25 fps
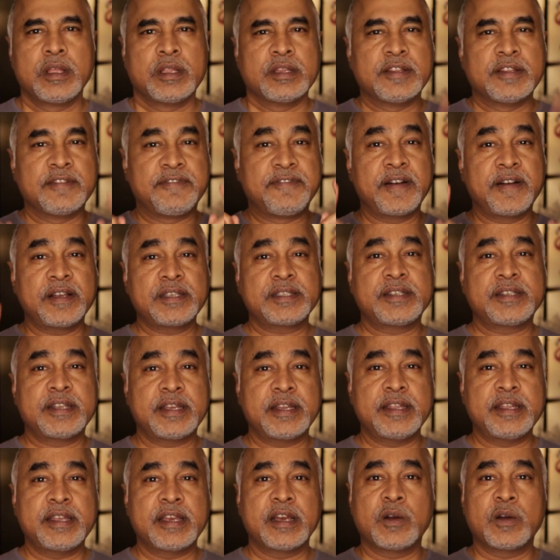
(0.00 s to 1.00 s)
The first
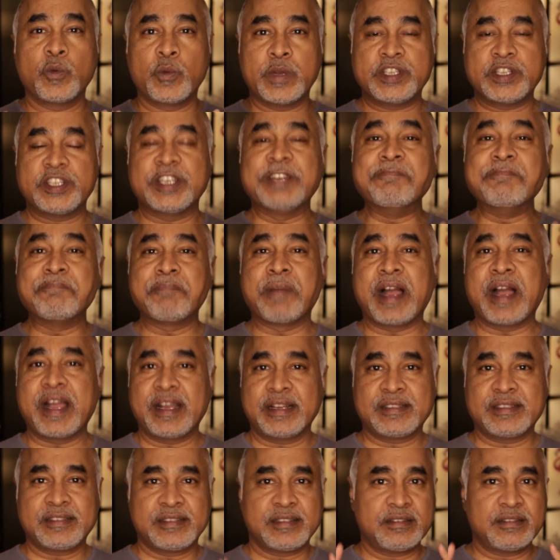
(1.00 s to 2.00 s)
area which
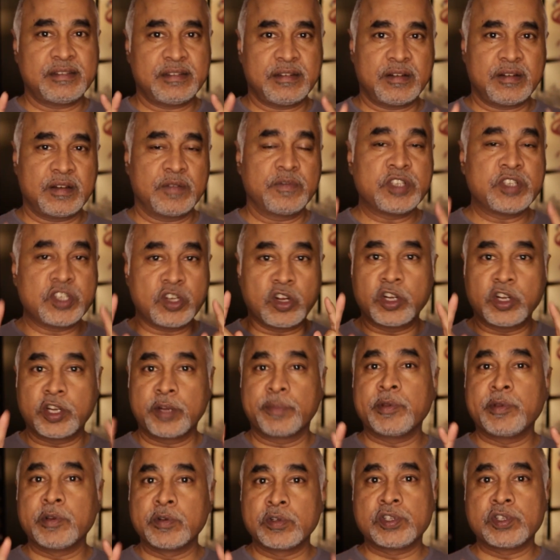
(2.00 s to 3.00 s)
impacts or which
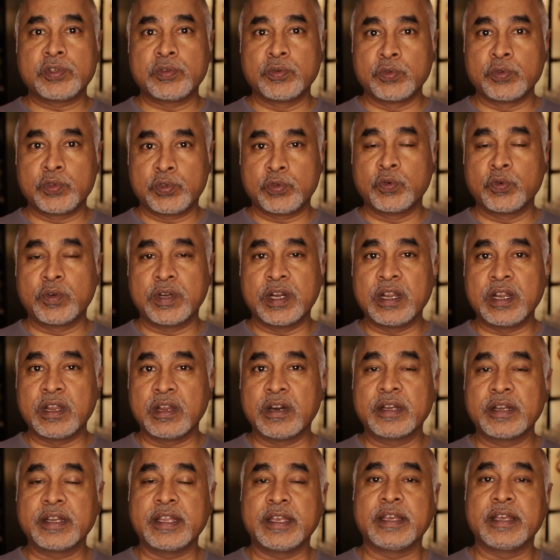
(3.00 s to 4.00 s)
contributes to student
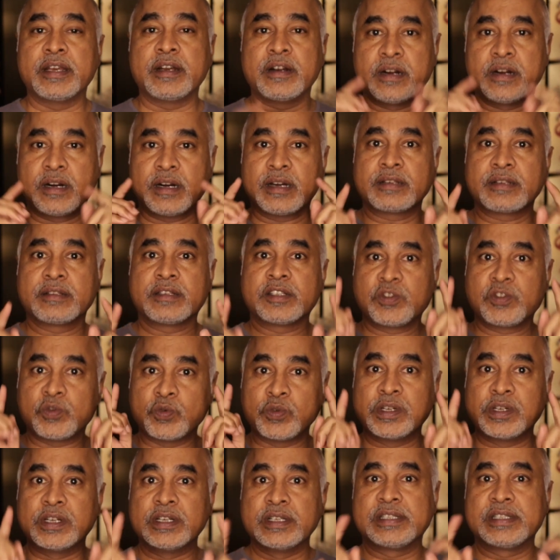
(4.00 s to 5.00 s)
learning are the
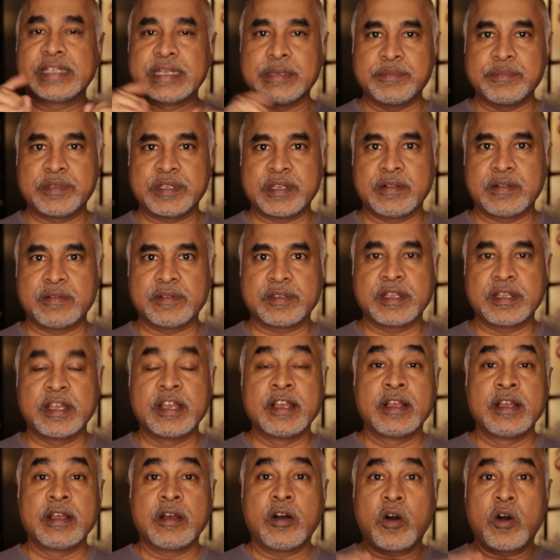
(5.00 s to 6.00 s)
students themselves.
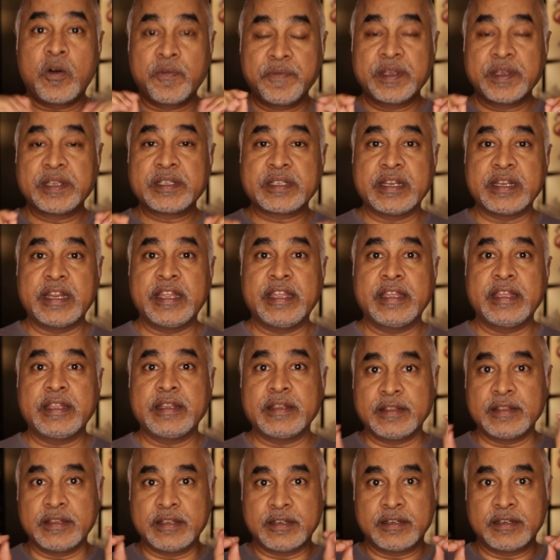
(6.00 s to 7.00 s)

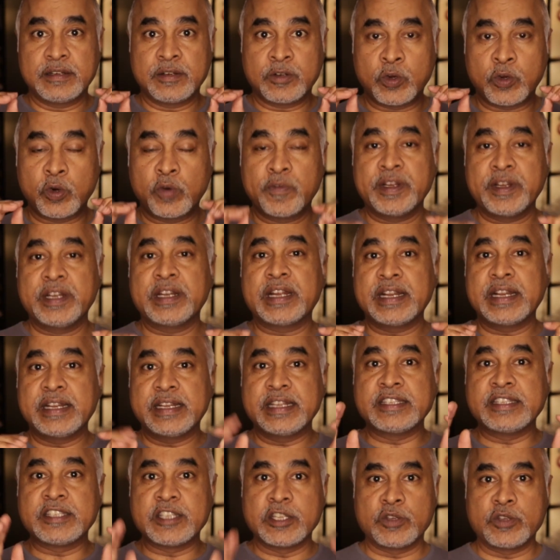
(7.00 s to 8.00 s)
Obviously, the
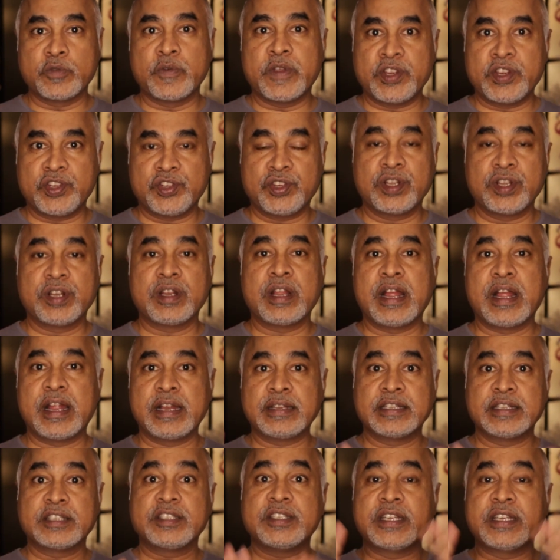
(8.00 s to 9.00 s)
COVID-19 situation
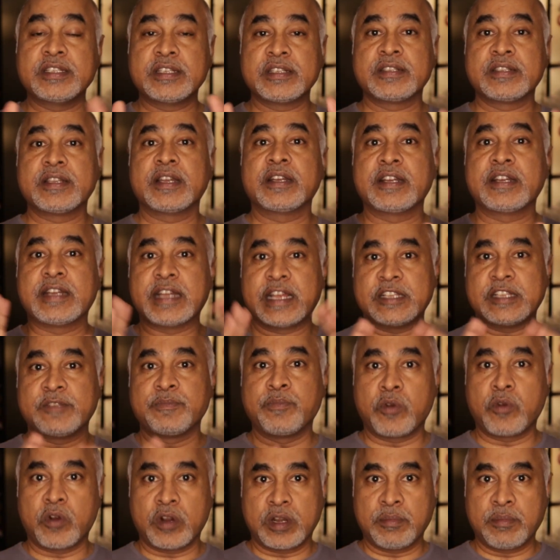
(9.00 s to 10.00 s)
and the changes that it has
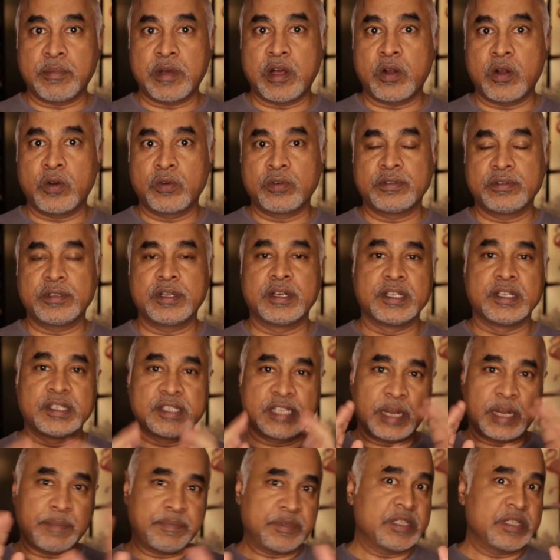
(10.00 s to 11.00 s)
brought about, the
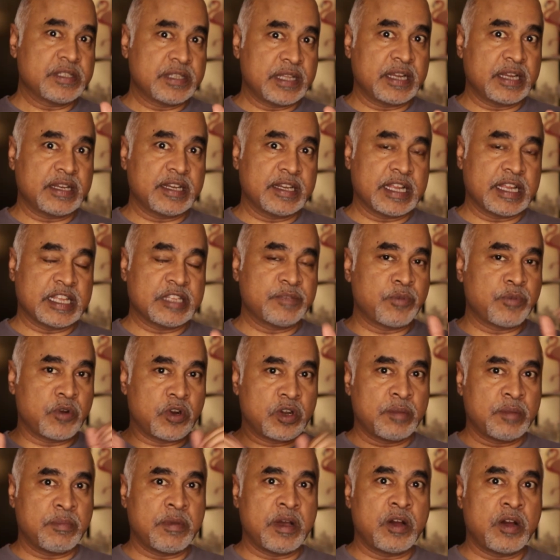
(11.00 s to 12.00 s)
disruptions that it has
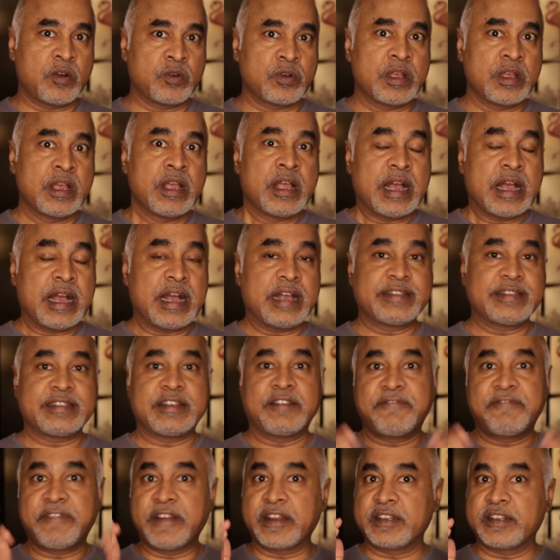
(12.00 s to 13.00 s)
brought about has
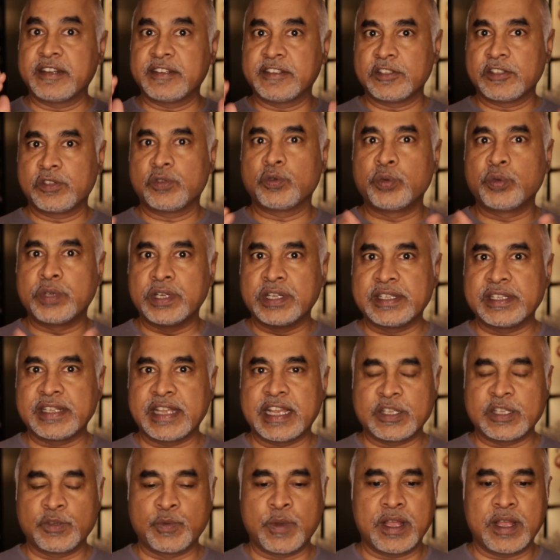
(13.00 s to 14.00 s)
affected the students
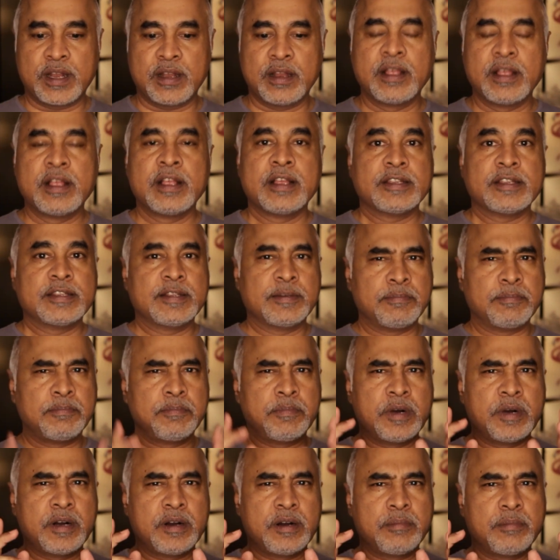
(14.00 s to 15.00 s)
as well. The
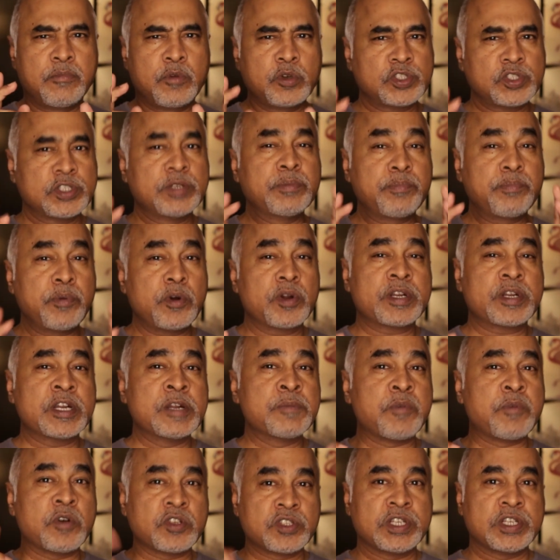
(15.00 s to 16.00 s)
most
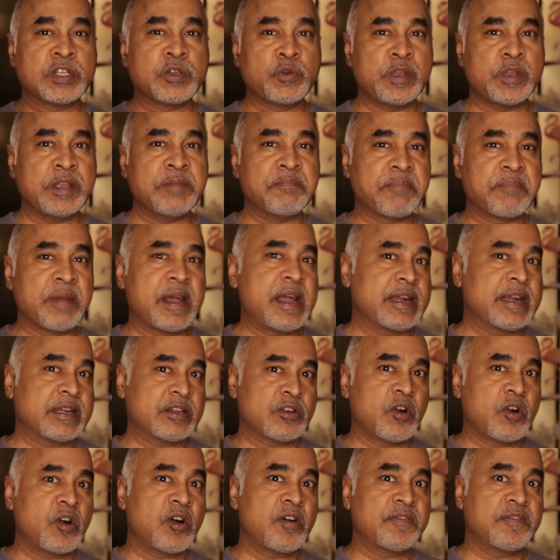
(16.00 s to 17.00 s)
important positive
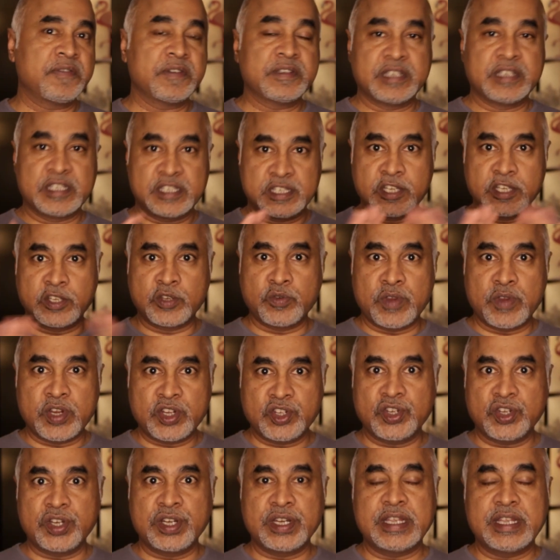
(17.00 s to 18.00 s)
impact of this
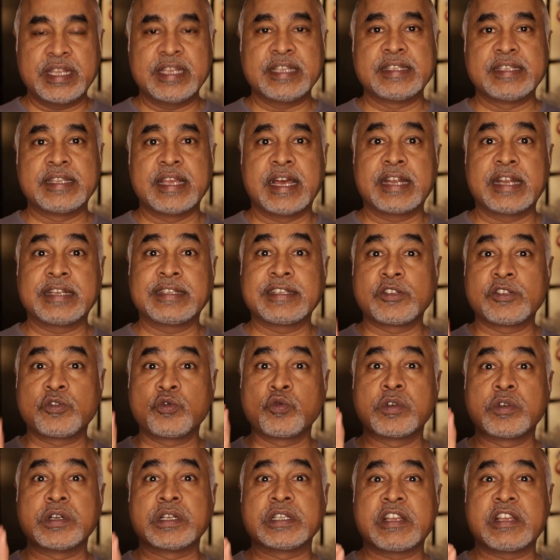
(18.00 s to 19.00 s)
situation is that the
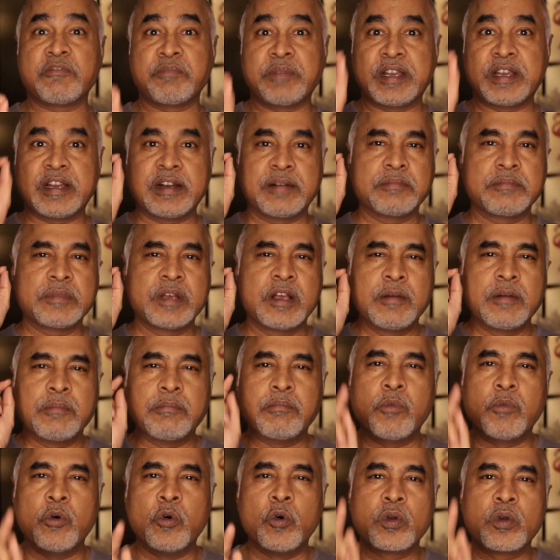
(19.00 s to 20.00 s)
students have become
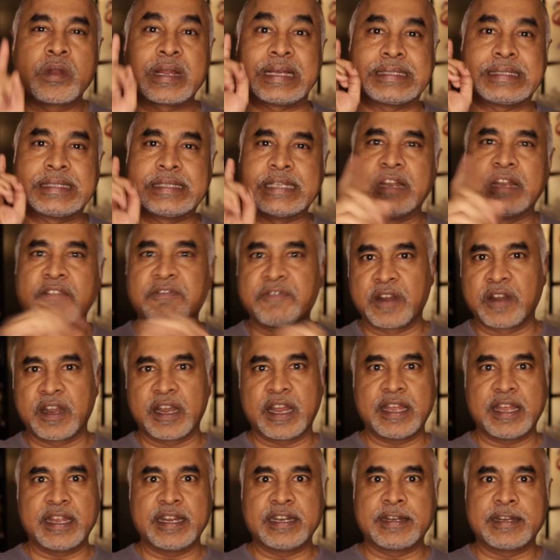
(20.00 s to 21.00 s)
more
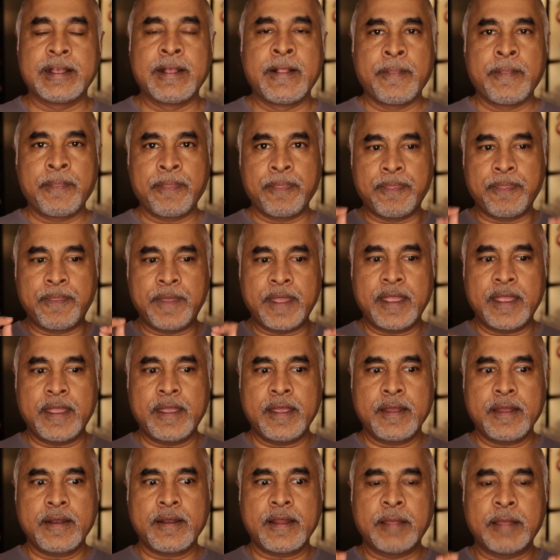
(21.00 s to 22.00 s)
self-reliant.
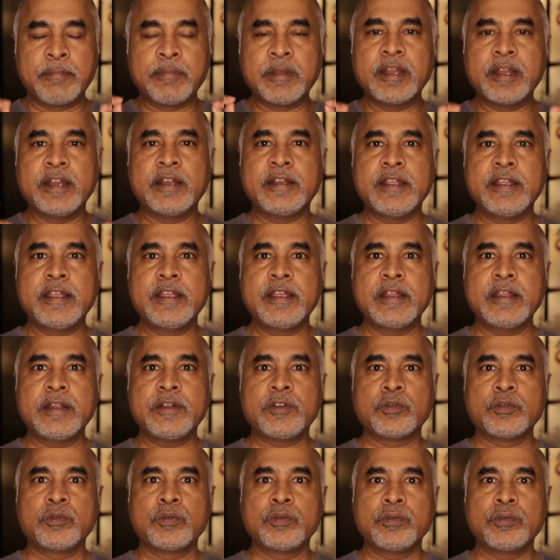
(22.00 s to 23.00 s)
Their ability
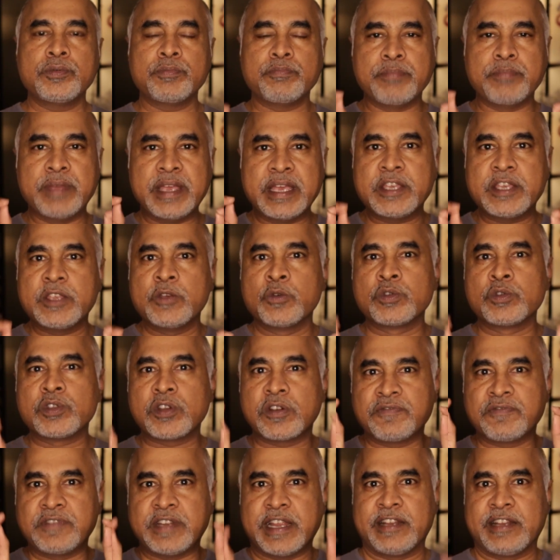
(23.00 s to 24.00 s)
to make use
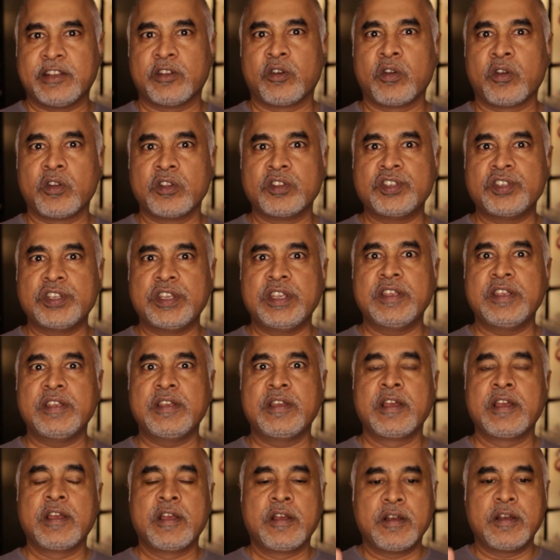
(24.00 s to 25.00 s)
of
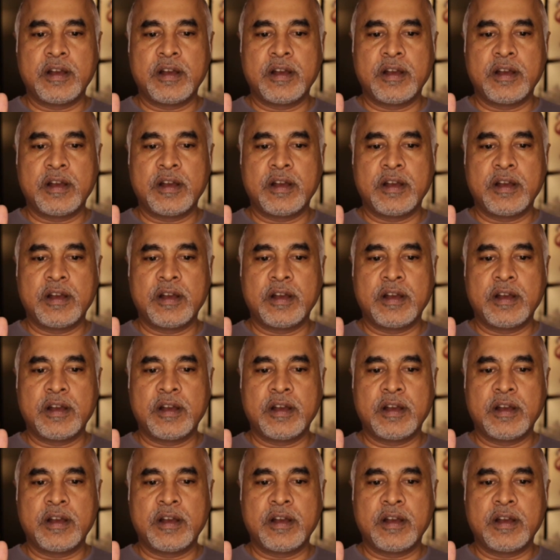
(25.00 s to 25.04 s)
technology